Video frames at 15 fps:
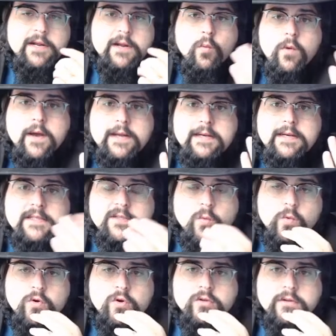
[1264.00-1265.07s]
Why does the
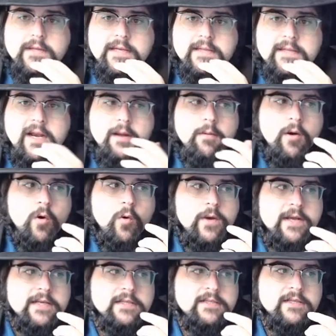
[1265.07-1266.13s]
world think that I'm
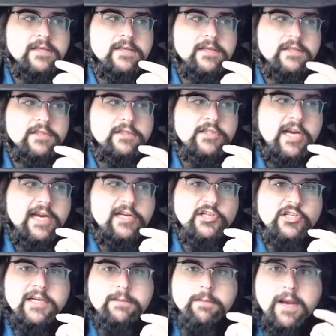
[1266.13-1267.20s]
always
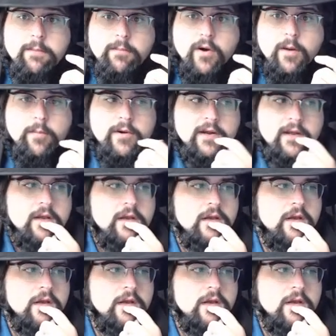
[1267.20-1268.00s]
changing my property?